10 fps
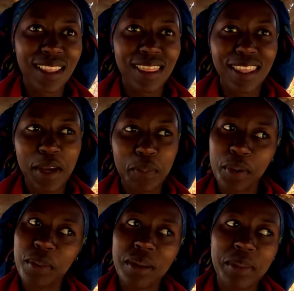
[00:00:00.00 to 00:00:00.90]
The
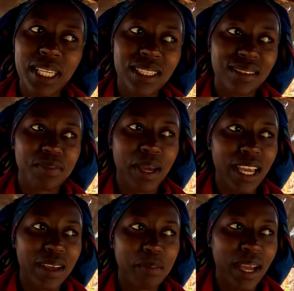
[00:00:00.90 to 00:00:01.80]
problem is
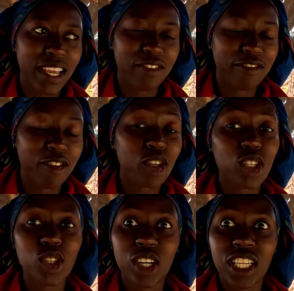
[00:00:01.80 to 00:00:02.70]
my phone
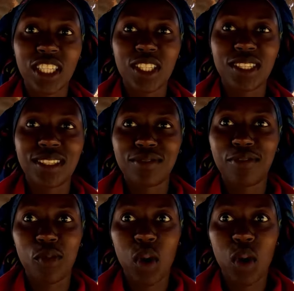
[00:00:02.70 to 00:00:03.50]
storage is full.